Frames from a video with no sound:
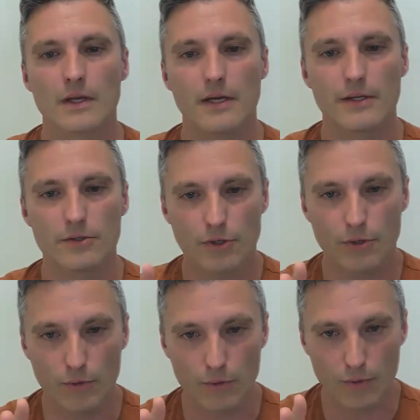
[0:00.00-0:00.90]
And
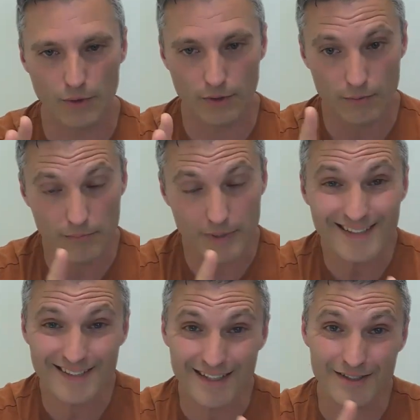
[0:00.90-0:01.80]
so being
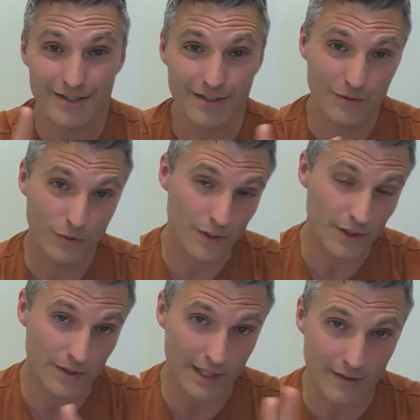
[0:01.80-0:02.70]
sensitive to when
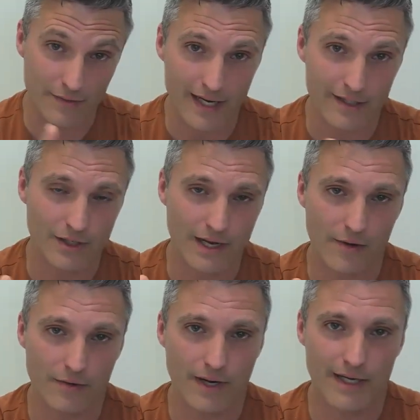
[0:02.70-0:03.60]
you're in range and
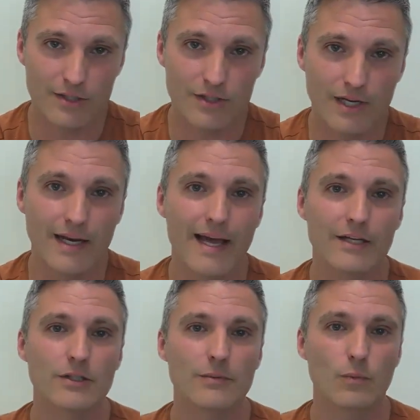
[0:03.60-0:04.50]
out of range, and
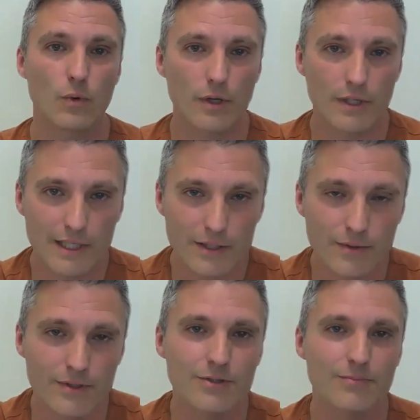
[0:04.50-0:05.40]
actually working
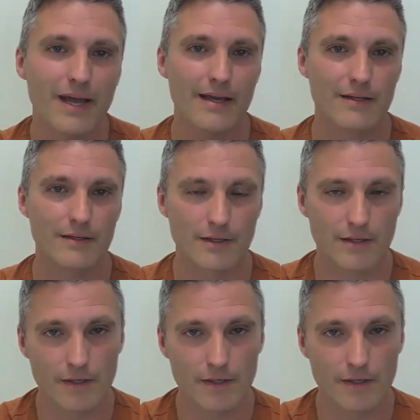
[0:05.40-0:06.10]
to expand